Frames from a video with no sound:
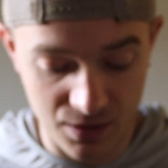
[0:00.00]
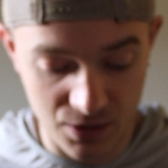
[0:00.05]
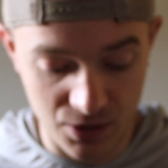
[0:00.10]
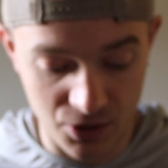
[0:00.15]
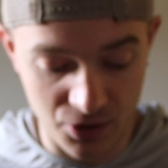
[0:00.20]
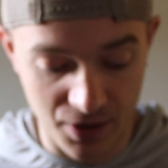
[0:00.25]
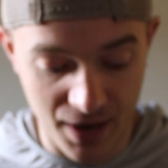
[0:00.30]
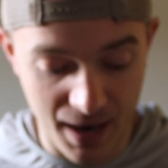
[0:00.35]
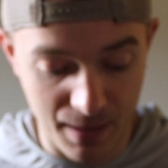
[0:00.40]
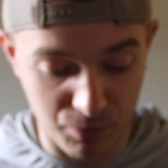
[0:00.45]

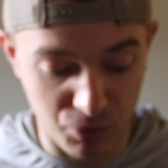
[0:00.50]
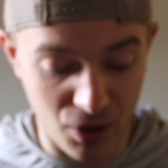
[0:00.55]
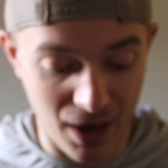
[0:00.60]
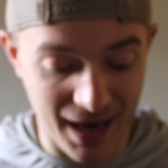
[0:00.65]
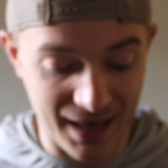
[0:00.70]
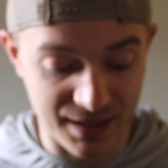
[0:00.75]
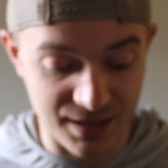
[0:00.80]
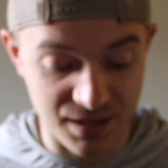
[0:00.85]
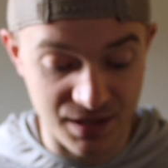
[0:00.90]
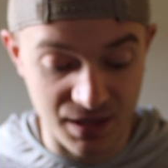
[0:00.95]
you're not
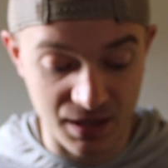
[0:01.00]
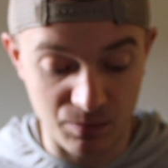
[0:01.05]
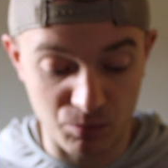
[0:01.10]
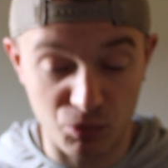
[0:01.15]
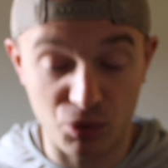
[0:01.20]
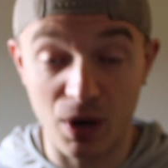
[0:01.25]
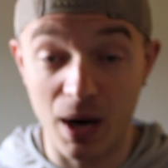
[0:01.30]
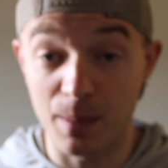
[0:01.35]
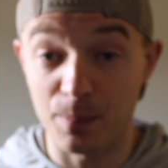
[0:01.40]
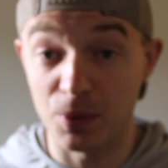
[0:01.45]
practicing
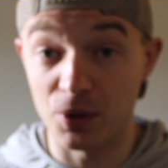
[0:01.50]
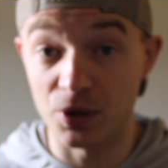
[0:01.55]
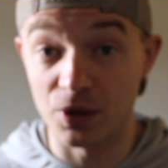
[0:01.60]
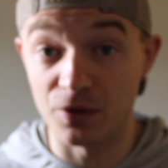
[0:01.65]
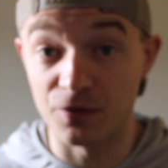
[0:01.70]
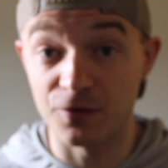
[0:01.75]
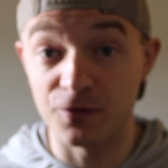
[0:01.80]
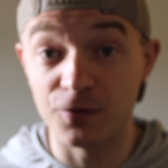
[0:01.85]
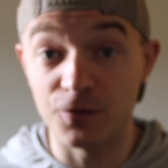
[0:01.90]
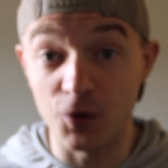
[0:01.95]
proper
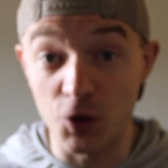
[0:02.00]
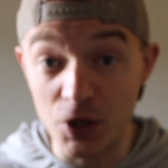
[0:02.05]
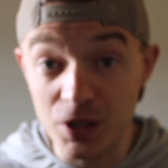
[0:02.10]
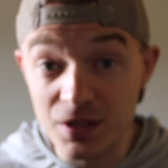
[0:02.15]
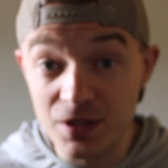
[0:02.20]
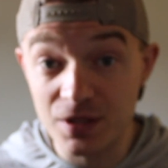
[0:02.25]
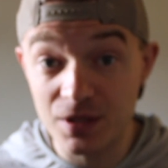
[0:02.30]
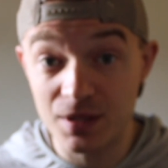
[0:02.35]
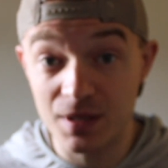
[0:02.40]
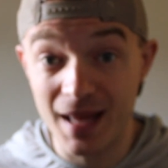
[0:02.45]

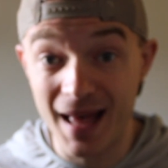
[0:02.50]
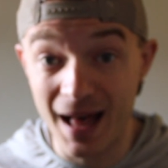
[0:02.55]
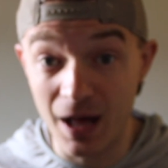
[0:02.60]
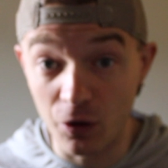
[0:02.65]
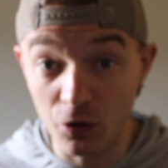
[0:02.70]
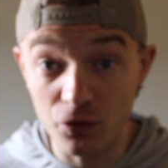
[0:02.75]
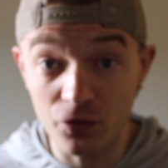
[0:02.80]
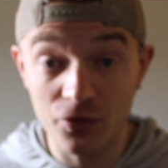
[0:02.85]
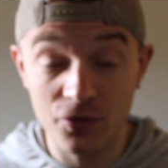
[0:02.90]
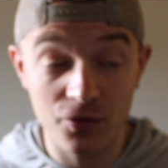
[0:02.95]
foot
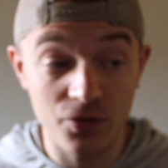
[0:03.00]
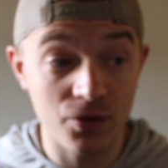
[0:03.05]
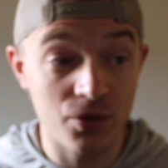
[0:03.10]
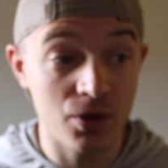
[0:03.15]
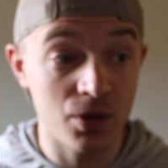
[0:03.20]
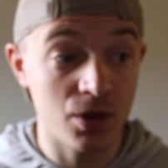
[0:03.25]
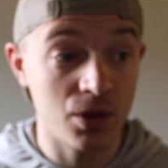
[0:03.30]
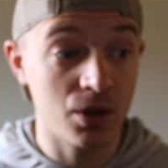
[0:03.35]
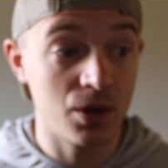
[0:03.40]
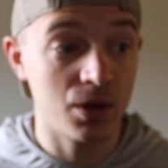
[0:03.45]
health
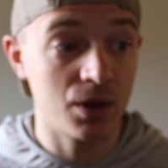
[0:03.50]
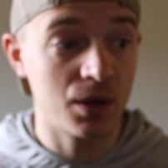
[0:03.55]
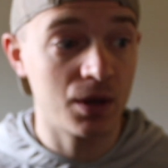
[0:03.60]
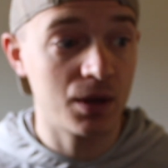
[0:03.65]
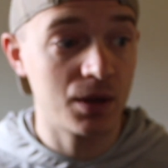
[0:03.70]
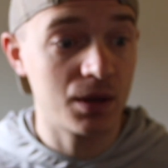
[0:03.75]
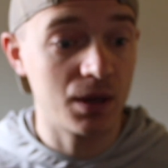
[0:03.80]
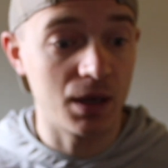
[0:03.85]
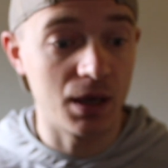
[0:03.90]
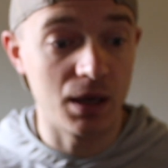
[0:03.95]

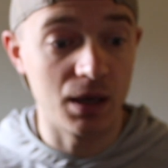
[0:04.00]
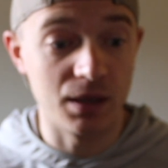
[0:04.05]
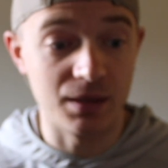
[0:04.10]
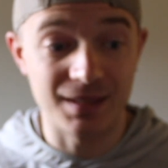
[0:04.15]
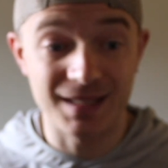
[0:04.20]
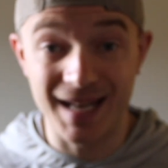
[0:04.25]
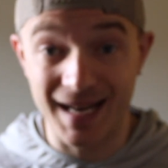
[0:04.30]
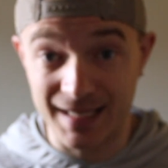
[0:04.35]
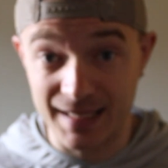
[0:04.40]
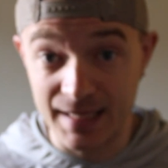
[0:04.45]

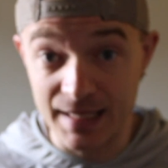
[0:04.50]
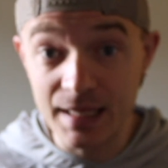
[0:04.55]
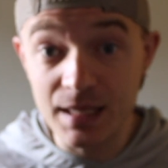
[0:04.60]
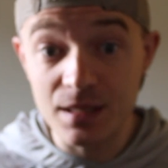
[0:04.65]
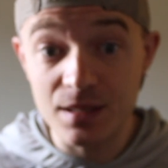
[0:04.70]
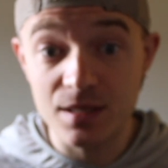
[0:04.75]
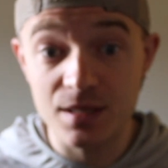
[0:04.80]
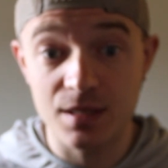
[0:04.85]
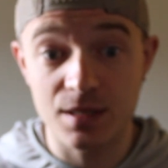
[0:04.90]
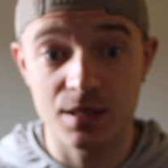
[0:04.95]

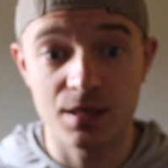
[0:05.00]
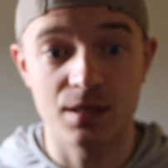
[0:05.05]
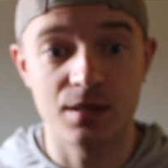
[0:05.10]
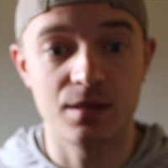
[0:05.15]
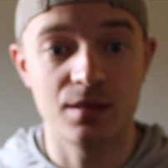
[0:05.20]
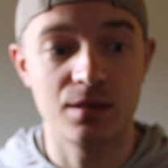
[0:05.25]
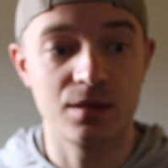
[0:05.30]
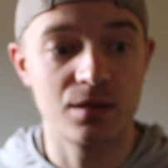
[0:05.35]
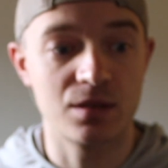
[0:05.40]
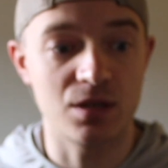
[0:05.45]
techniques,
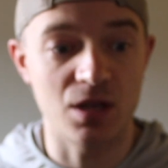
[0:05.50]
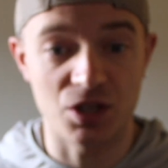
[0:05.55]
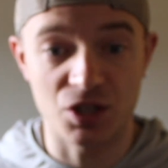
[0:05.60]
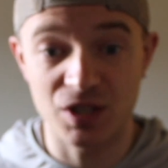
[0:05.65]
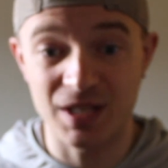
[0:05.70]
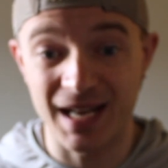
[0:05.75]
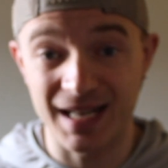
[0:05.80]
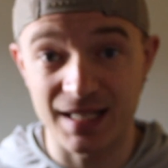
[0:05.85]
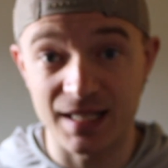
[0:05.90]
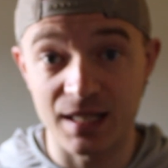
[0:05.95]
such
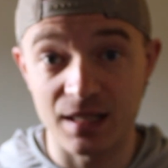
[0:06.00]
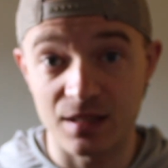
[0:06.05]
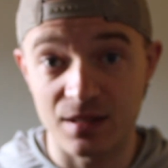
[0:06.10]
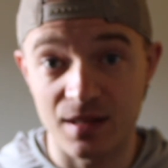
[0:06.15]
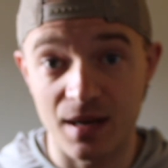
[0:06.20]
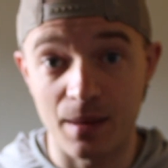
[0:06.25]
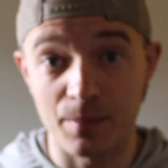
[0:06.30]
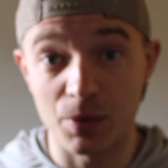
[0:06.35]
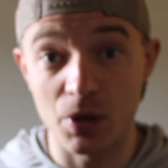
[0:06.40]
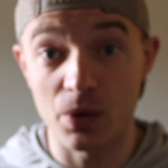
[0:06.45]
techniques
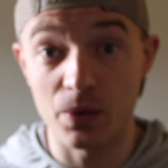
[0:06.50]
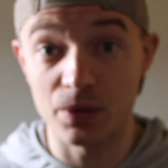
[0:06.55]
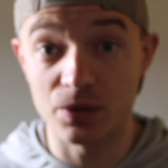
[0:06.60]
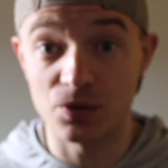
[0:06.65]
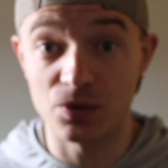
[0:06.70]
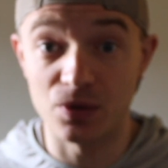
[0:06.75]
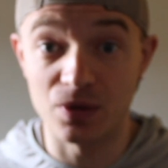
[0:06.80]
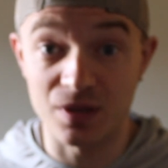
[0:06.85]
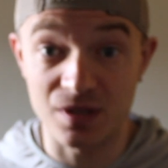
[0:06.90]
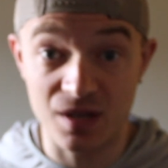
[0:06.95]
that I'm going
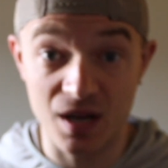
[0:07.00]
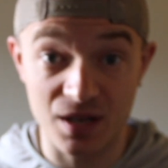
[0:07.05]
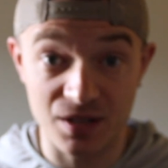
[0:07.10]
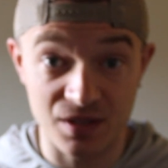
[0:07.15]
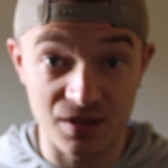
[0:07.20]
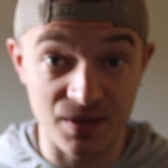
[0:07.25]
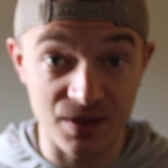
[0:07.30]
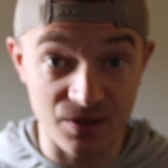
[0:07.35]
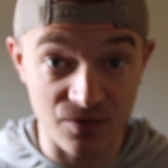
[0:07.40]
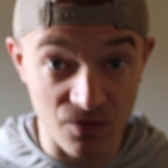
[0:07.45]
to
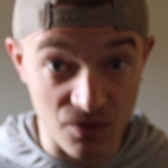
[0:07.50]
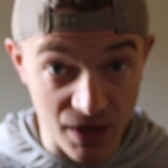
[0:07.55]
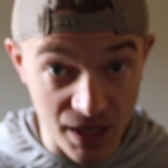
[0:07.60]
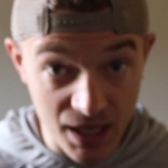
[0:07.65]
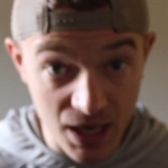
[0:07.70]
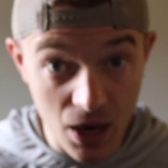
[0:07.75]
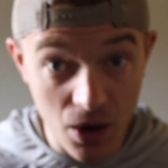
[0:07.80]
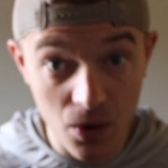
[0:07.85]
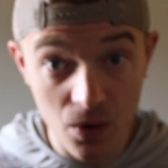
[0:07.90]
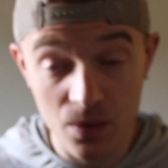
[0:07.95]
discuss in this
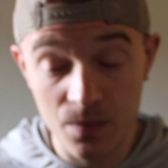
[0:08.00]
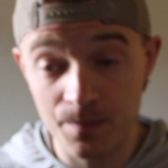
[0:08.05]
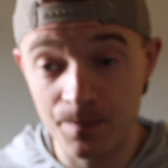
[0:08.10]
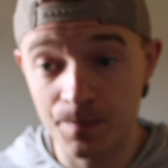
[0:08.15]
video,